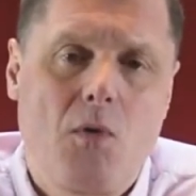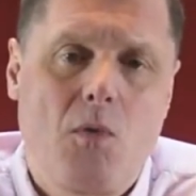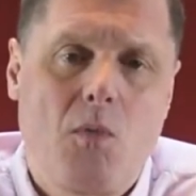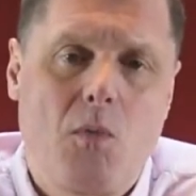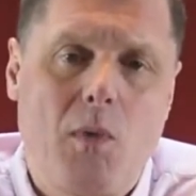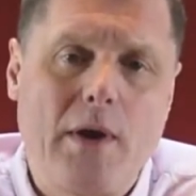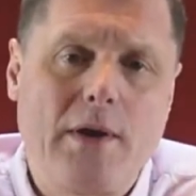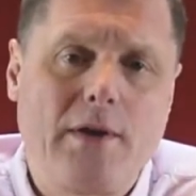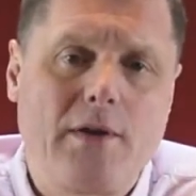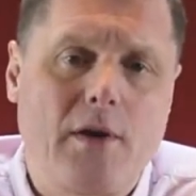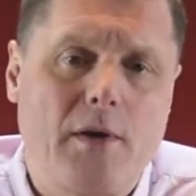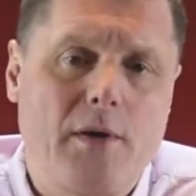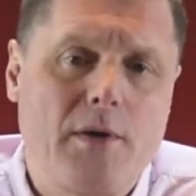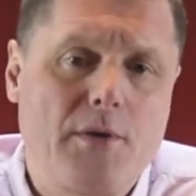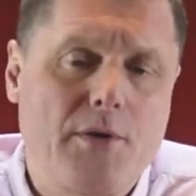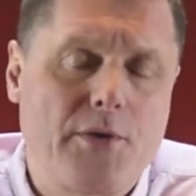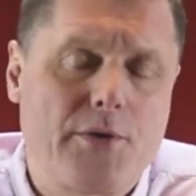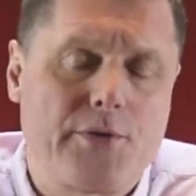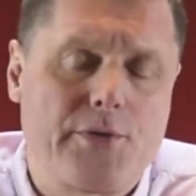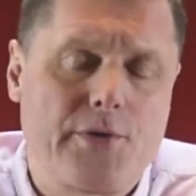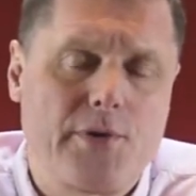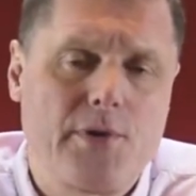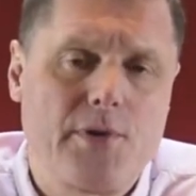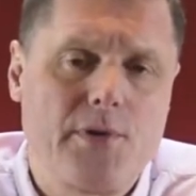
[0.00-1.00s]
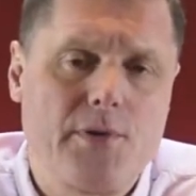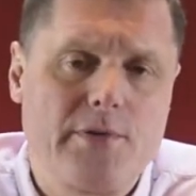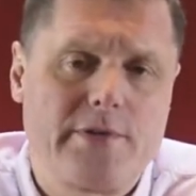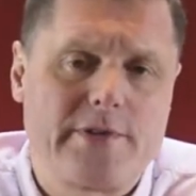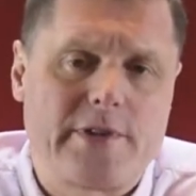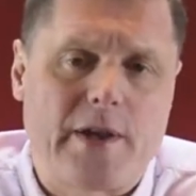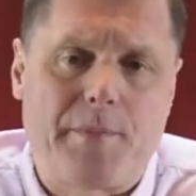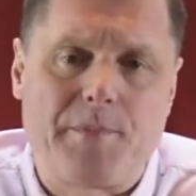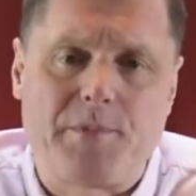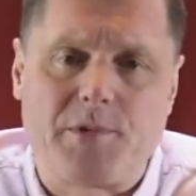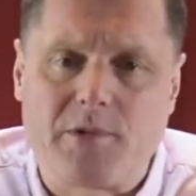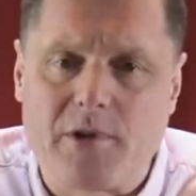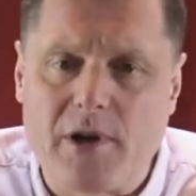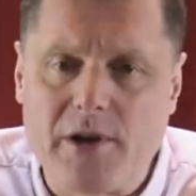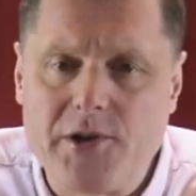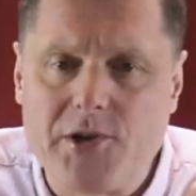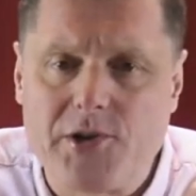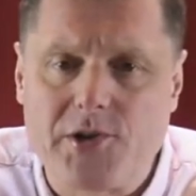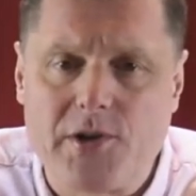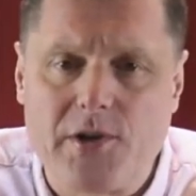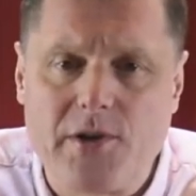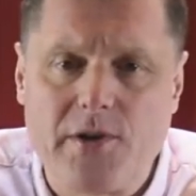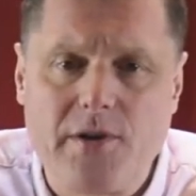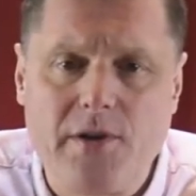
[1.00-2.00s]
When going through
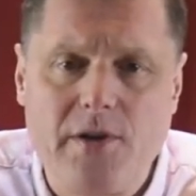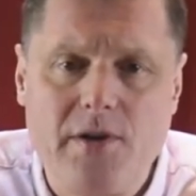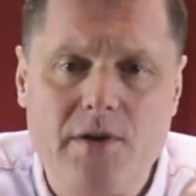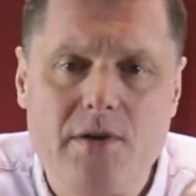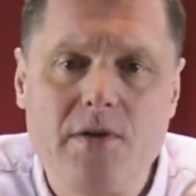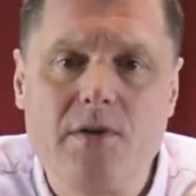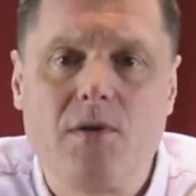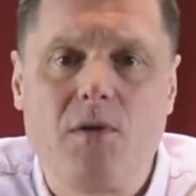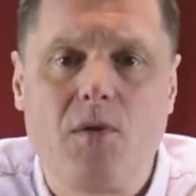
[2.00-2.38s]
separation,